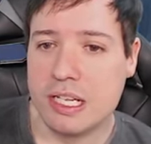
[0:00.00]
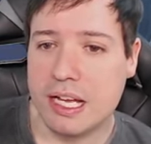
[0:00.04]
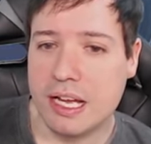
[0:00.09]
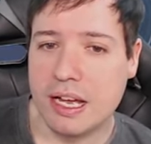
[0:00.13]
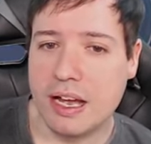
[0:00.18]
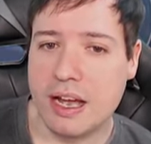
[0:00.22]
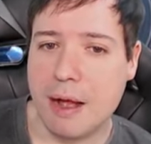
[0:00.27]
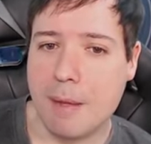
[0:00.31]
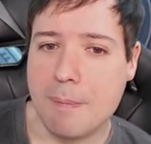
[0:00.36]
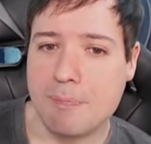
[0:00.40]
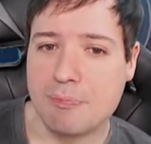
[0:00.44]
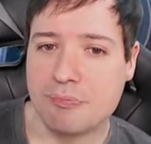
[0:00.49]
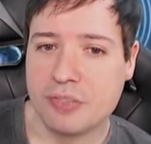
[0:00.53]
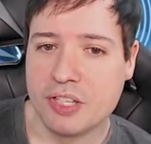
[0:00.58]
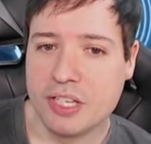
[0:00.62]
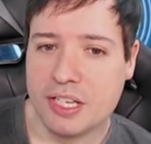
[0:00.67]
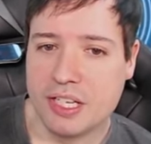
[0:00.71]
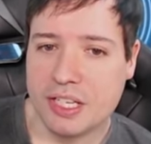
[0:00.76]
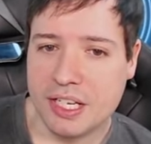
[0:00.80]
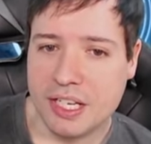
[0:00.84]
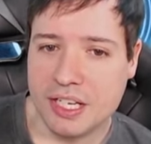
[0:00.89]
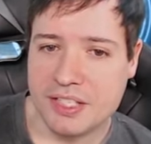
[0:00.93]
Um,
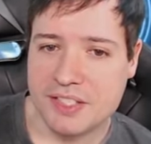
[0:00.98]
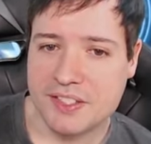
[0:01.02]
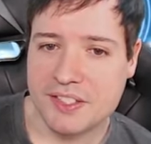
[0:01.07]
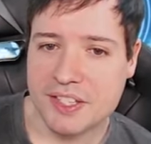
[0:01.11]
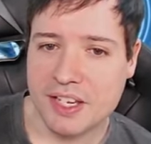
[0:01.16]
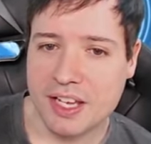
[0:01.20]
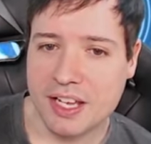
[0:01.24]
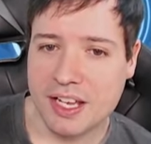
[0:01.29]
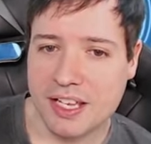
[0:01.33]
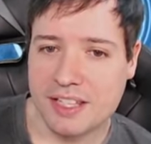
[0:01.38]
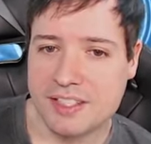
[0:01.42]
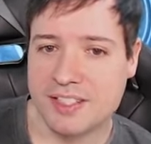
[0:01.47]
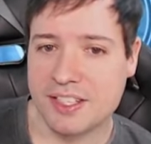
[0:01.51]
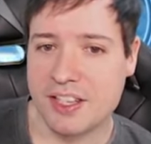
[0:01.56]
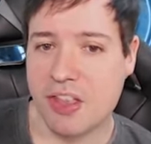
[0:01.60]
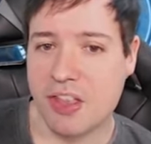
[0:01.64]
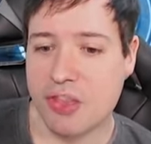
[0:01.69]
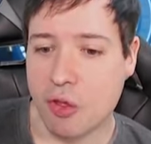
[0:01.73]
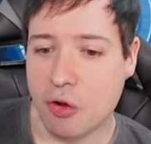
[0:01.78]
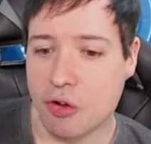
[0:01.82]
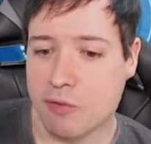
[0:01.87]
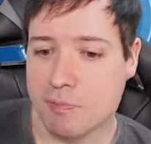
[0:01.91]
it's a it's a
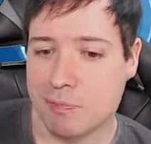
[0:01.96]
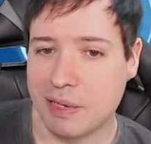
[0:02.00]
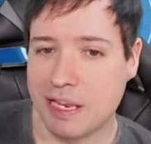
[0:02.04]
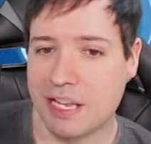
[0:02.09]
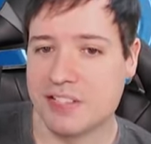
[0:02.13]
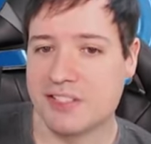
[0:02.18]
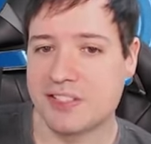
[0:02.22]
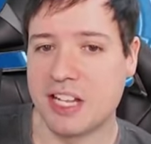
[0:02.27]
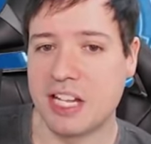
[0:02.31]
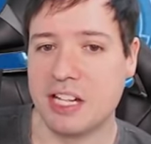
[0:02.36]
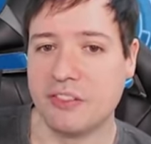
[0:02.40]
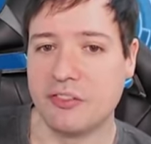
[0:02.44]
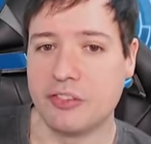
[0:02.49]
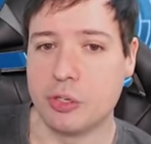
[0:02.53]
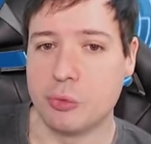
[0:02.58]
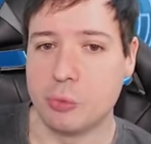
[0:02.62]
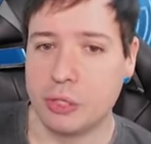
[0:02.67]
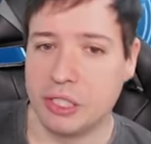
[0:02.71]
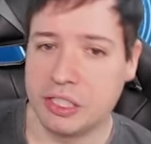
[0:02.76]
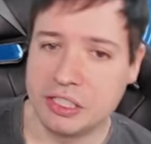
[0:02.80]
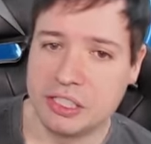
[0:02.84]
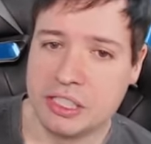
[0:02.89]
third playstyle, if you
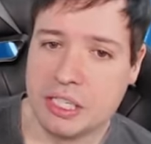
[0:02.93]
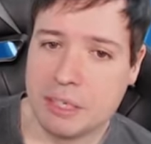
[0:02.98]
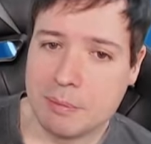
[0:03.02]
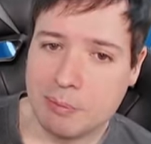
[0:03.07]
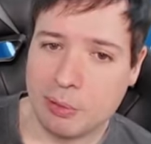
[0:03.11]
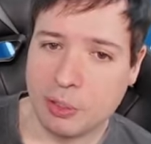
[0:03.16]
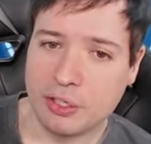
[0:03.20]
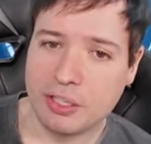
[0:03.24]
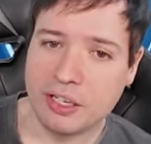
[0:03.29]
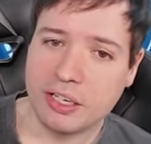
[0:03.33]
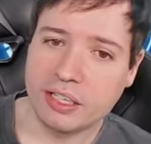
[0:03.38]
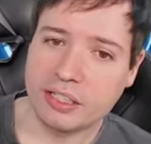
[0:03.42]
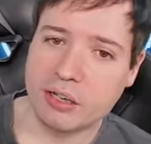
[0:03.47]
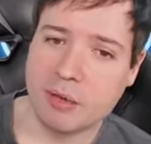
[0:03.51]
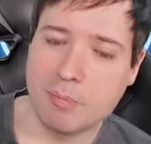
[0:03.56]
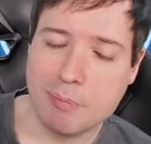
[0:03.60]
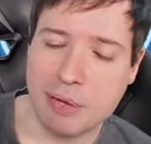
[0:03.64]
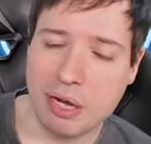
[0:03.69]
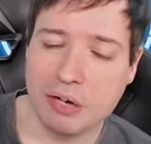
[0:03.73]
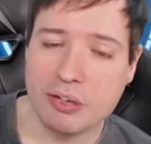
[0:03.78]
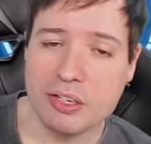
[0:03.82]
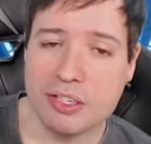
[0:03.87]
will. But uh,
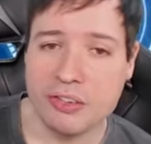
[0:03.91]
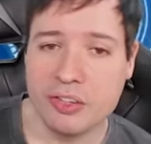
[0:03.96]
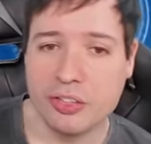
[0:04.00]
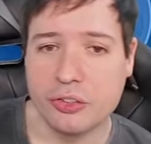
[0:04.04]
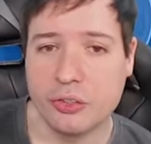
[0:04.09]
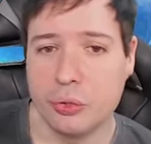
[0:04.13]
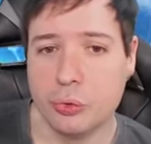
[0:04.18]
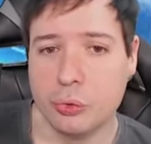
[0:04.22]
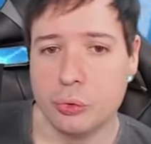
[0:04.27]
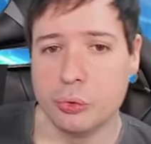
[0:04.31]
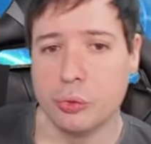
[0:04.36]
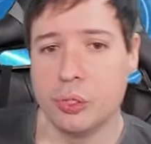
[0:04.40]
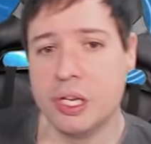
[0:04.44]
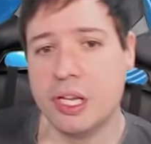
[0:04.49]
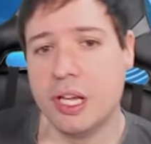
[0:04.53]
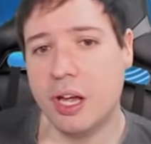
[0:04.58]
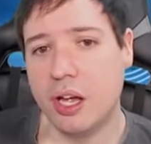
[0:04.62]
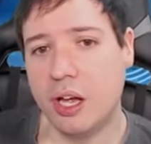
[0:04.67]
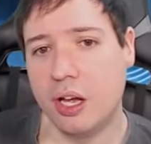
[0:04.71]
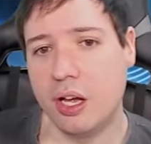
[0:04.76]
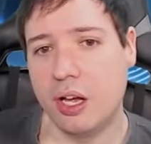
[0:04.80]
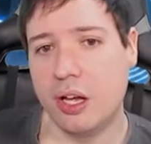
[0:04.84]
comparing the two,
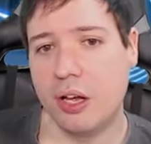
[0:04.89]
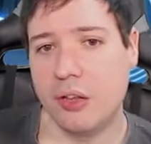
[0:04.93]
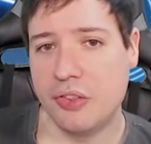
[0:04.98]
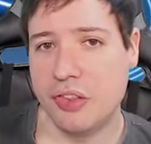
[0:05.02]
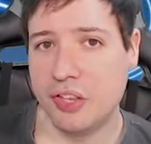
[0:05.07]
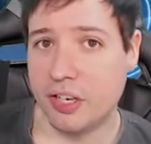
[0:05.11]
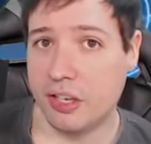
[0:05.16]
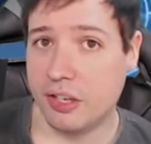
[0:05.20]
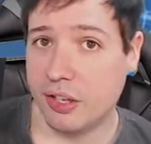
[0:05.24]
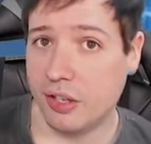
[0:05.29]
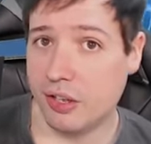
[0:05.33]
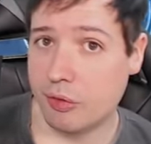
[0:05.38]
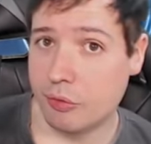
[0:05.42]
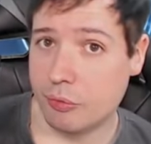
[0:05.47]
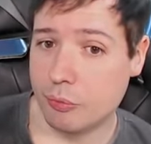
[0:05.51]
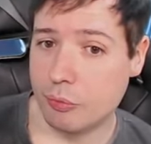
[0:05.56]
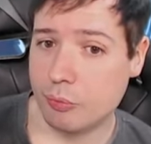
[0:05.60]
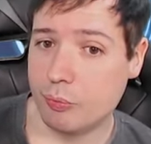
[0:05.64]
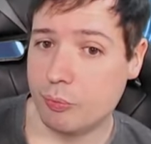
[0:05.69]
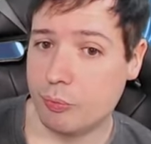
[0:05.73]
uh, the